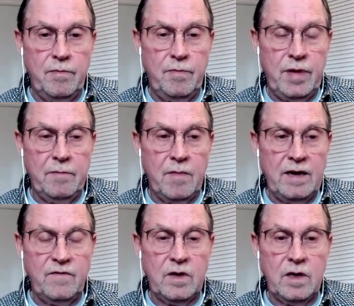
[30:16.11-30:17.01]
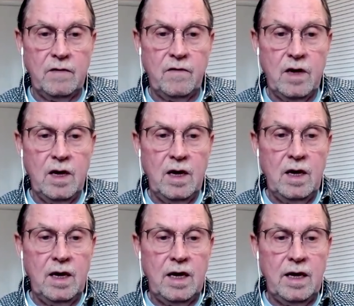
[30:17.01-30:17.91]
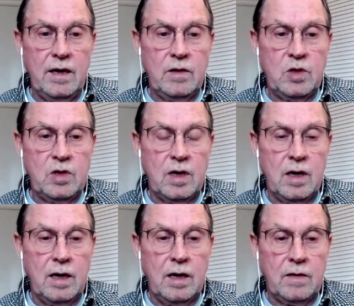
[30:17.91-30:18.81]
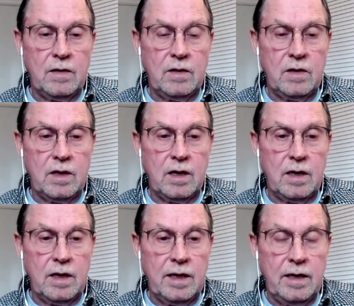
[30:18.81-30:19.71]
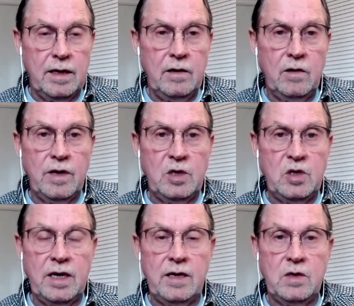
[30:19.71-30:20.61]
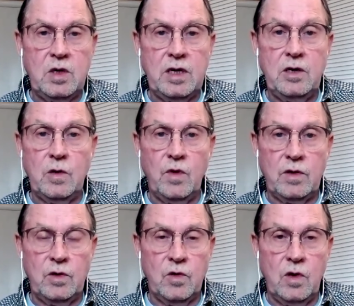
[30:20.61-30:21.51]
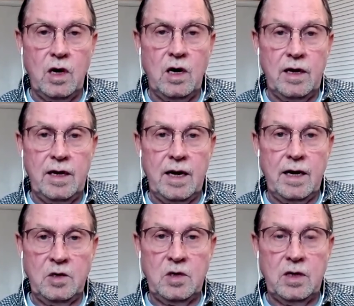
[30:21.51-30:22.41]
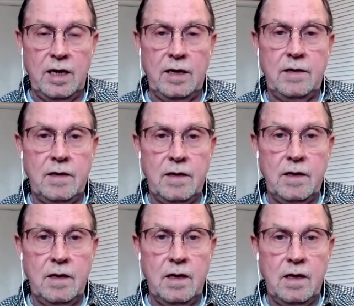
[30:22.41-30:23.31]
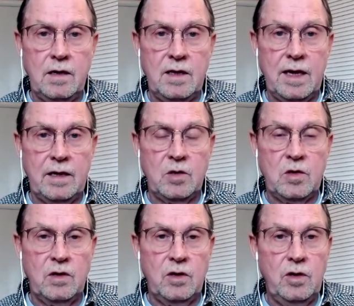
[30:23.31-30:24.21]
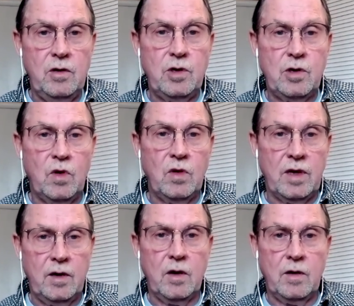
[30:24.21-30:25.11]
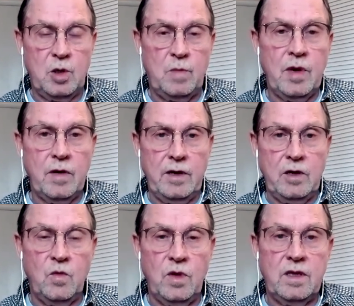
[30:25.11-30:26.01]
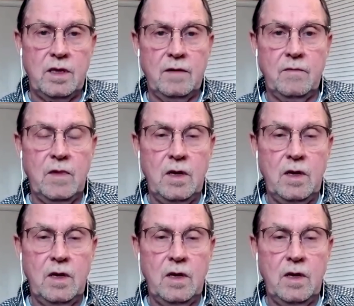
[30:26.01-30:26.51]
be mindful of is an increased tendency to withdraw and isolate. That is unusual in our experience with them.